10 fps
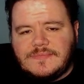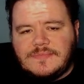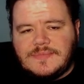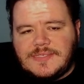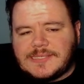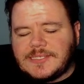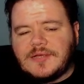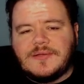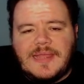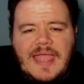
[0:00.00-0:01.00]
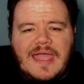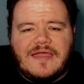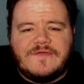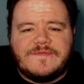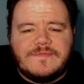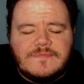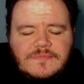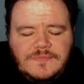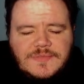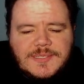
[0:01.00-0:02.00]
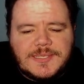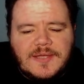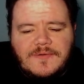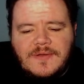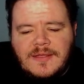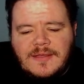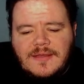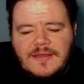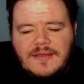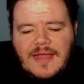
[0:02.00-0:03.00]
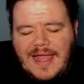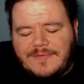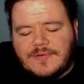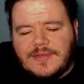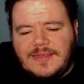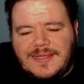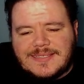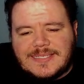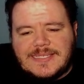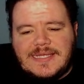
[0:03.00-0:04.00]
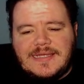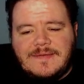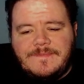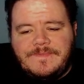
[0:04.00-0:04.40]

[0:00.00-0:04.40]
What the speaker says: doesn't currently have. So I would really like to see,